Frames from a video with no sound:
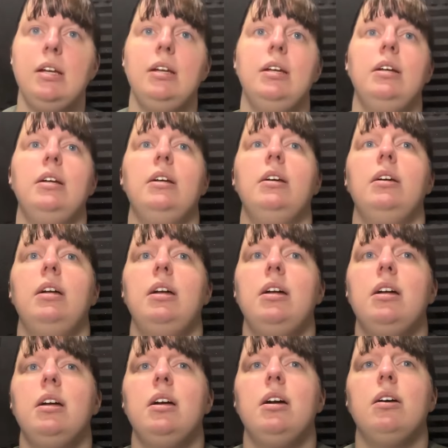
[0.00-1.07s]
Won't let
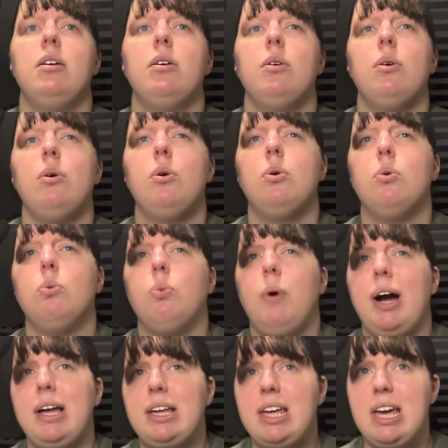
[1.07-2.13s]
it. Oh,
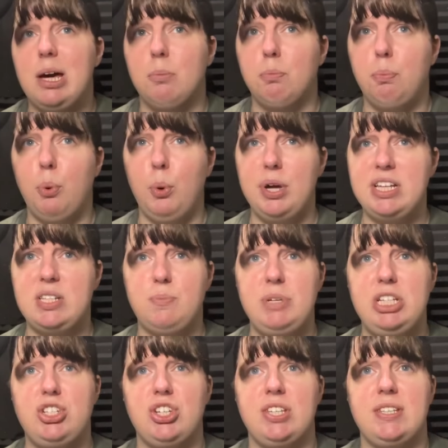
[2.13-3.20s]
why can't boys be
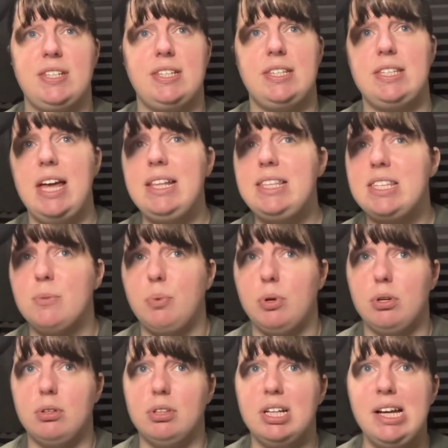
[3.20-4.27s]
just
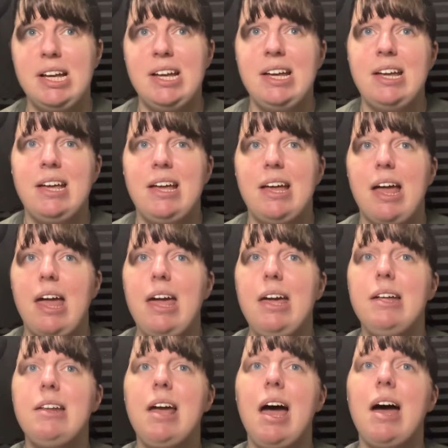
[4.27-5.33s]
sensible?
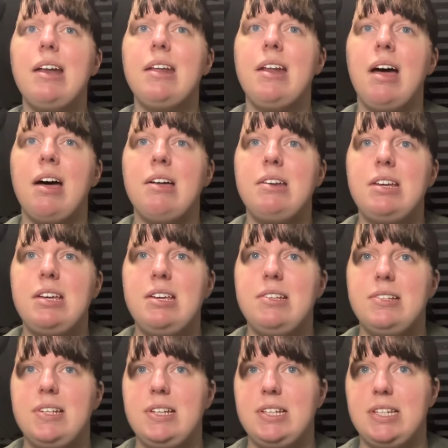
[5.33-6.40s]
Anne had an
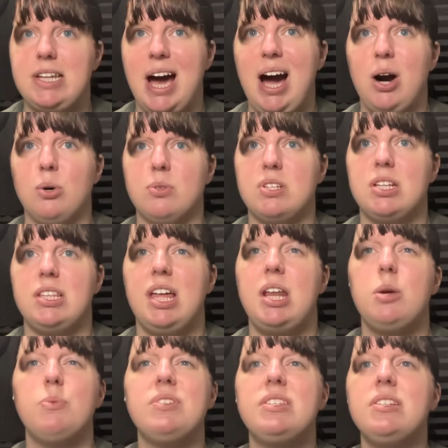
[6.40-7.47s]
uneasy doubt that
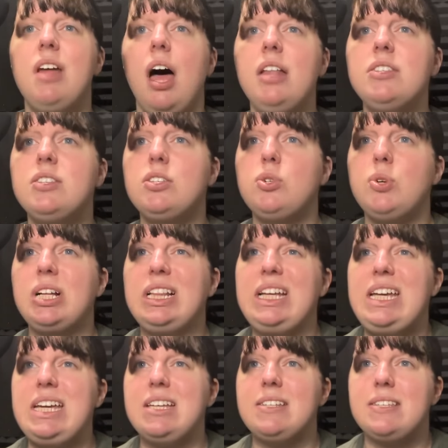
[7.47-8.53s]
it was not
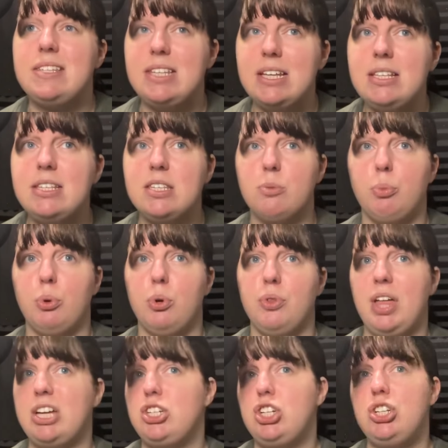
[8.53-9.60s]
strictly sensible
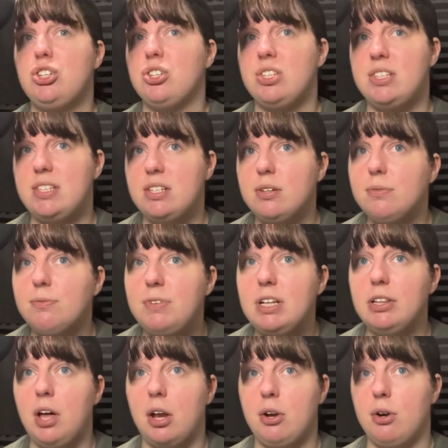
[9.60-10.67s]
that she should still
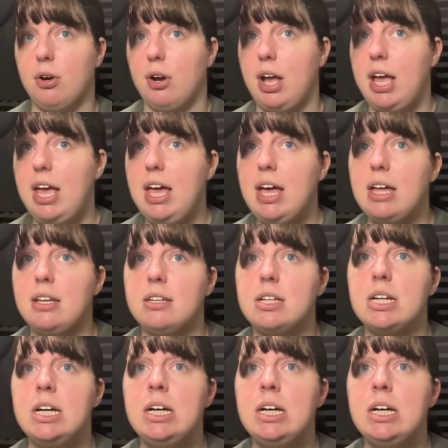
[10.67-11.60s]
feel on her hand